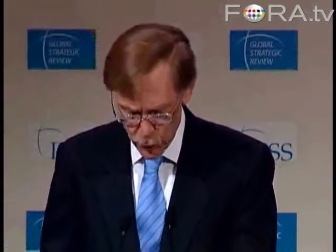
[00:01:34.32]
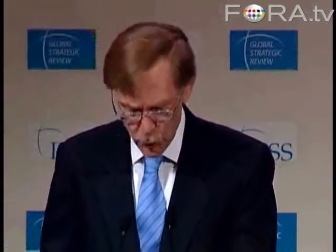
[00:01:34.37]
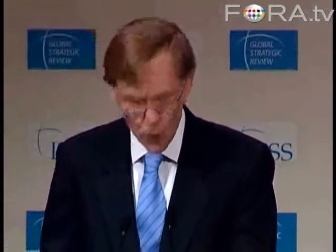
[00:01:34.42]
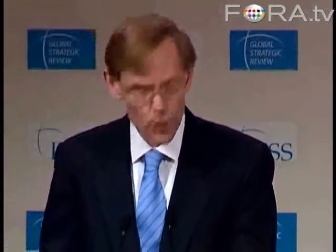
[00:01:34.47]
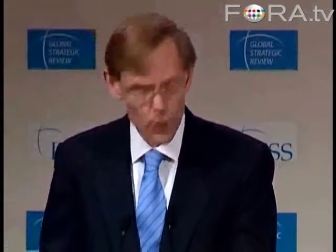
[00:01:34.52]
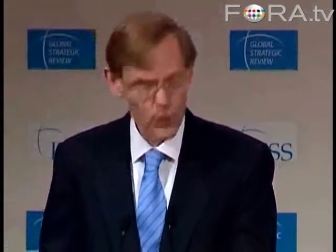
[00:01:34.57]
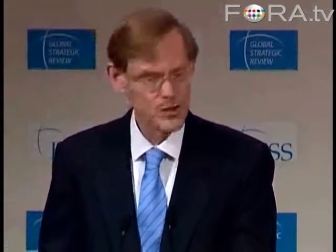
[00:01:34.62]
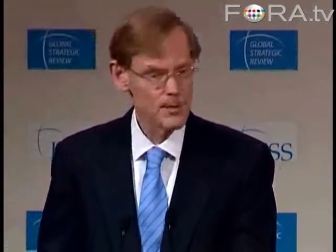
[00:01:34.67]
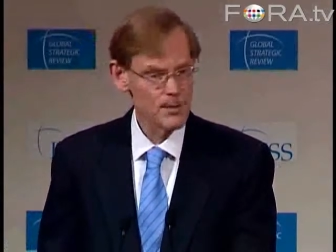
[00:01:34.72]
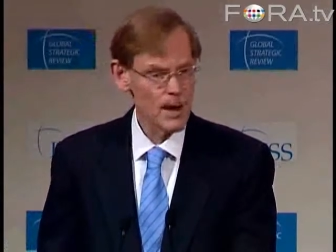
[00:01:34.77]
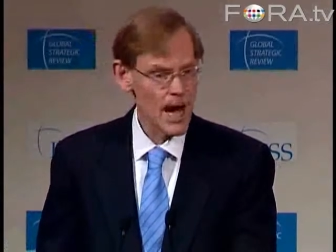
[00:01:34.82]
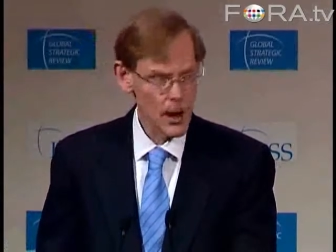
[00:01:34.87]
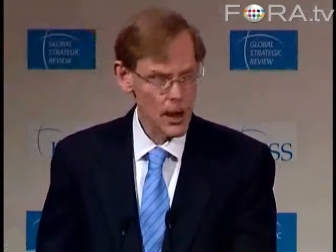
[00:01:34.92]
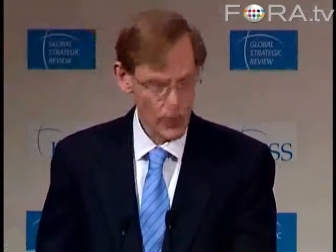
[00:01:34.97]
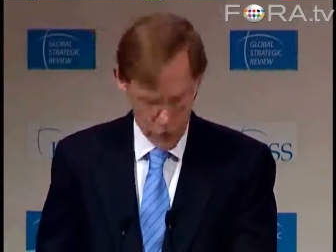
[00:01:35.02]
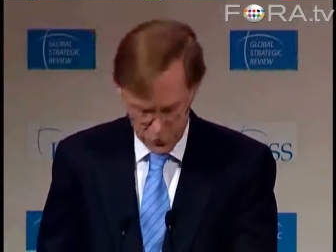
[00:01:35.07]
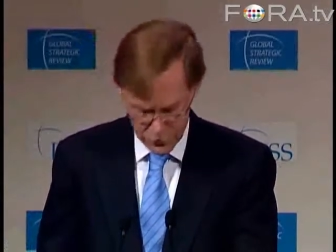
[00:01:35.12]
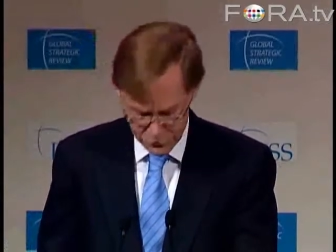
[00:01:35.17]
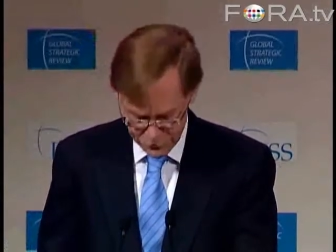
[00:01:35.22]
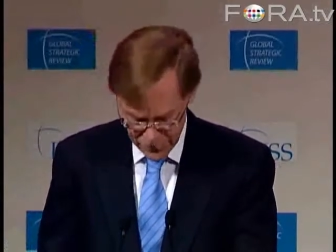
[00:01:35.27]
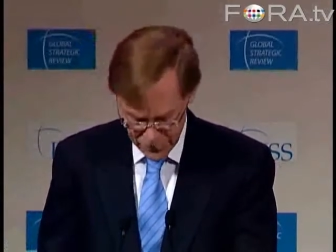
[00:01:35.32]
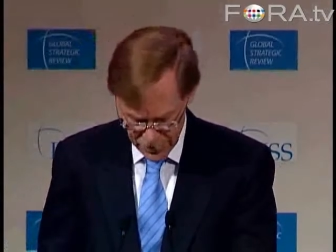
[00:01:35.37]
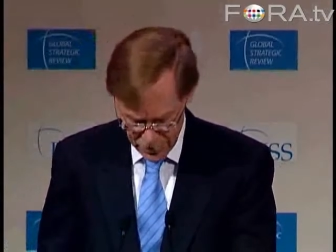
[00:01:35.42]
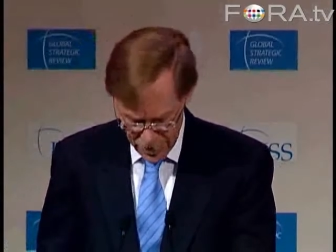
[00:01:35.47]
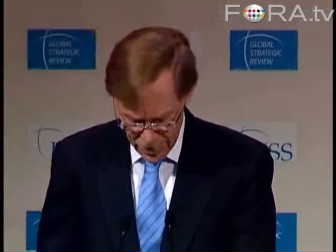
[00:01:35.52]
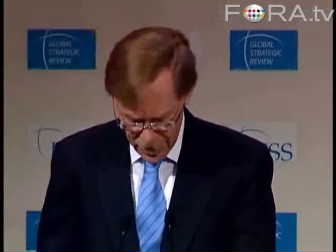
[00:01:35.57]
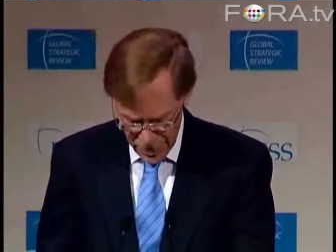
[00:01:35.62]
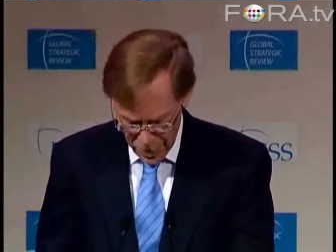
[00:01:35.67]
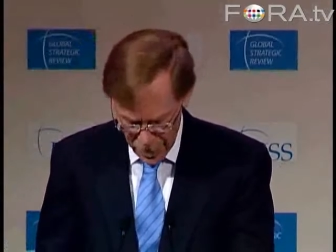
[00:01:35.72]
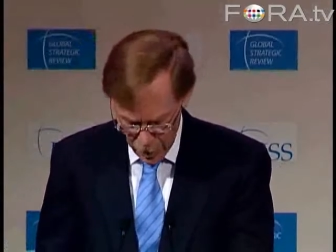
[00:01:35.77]
who holds power,
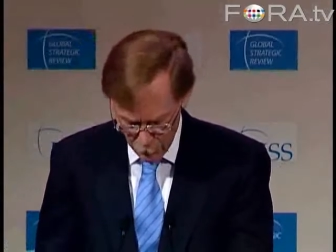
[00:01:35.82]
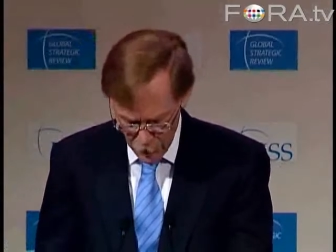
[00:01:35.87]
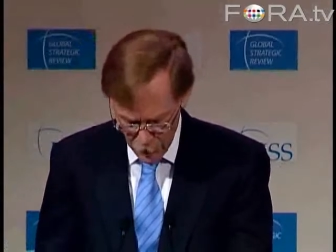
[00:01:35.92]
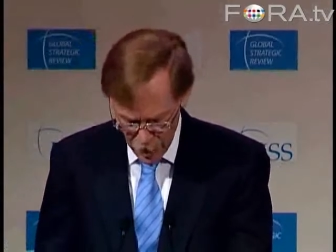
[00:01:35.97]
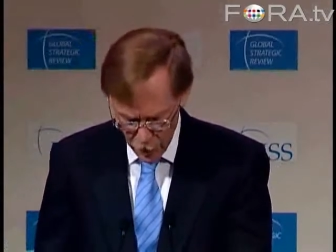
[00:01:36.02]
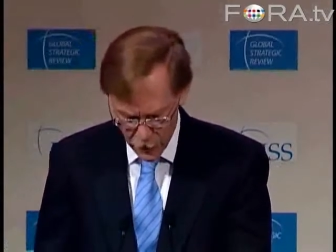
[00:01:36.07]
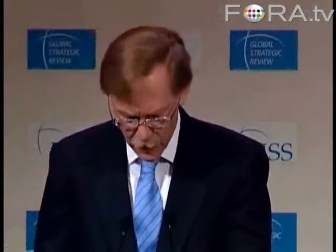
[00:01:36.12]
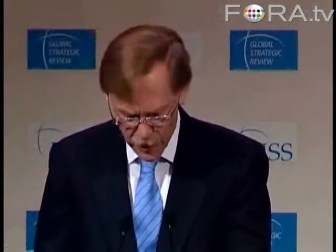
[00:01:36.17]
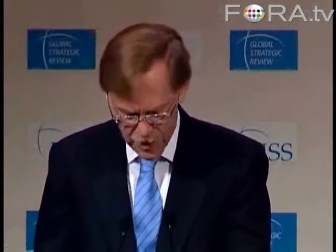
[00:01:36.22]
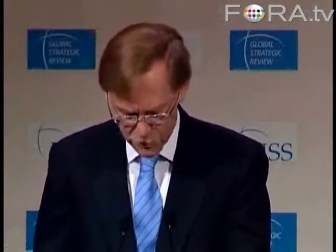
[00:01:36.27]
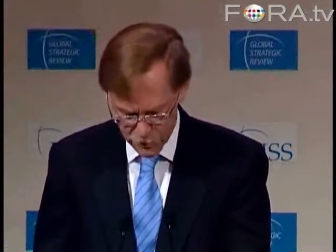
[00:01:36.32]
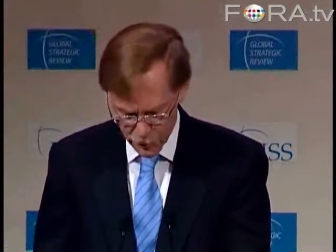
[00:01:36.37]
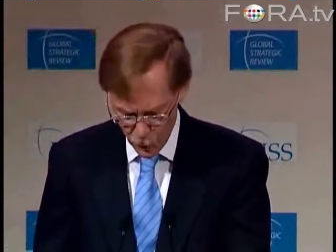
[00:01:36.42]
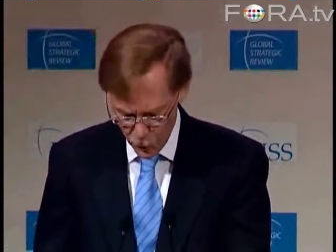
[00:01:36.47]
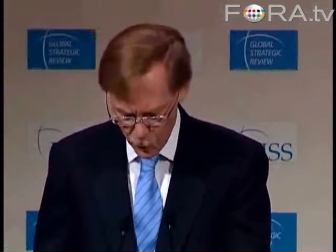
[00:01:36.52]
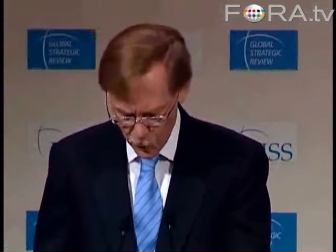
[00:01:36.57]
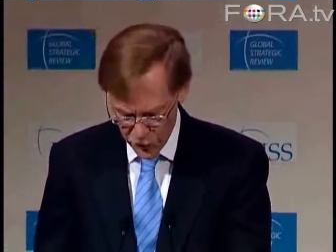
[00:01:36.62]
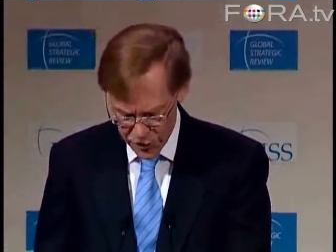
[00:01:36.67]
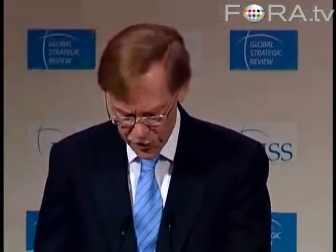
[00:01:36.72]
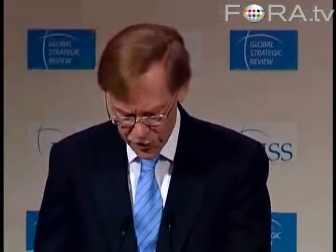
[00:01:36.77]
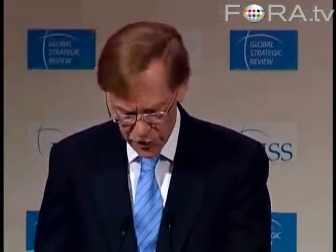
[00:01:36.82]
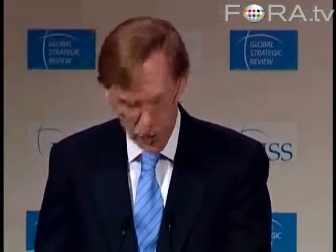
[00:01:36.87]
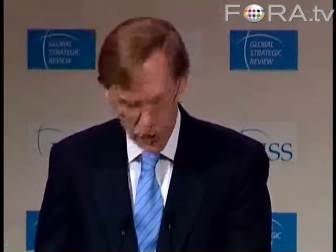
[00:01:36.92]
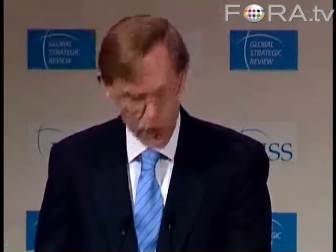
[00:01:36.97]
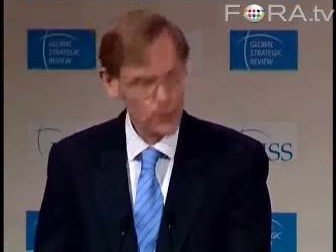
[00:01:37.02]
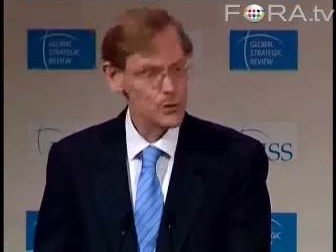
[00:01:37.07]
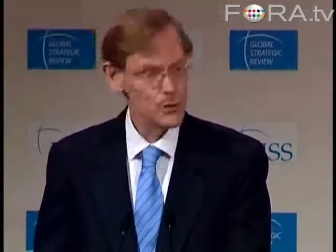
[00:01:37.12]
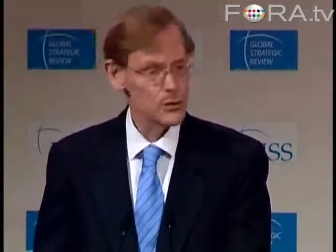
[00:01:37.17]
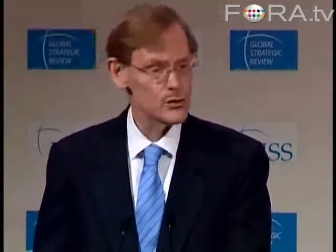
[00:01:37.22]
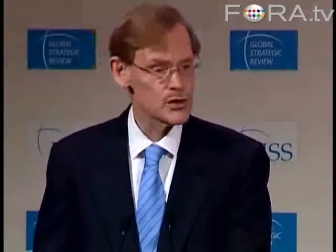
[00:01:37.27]
how power is brokered and
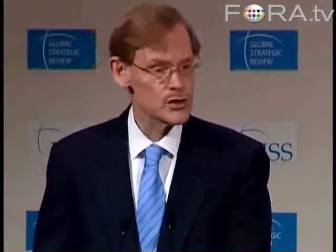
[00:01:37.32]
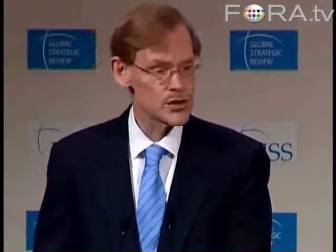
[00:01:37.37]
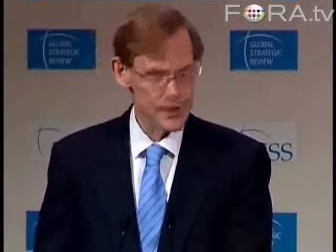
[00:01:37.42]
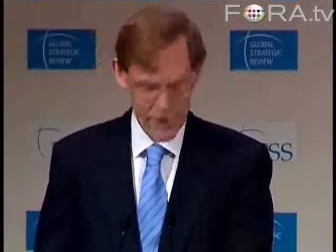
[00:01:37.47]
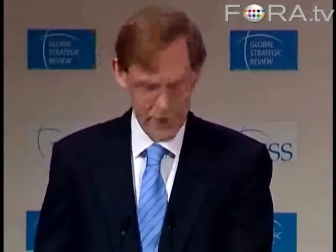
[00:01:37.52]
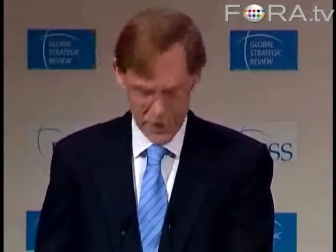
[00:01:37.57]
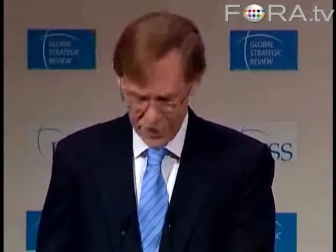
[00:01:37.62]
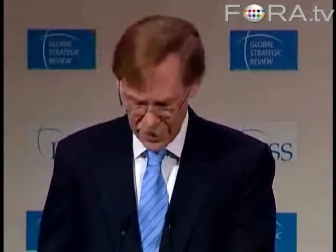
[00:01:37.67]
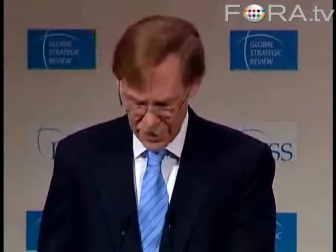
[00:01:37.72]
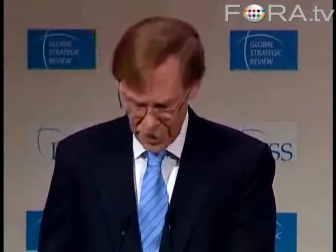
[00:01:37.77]
used,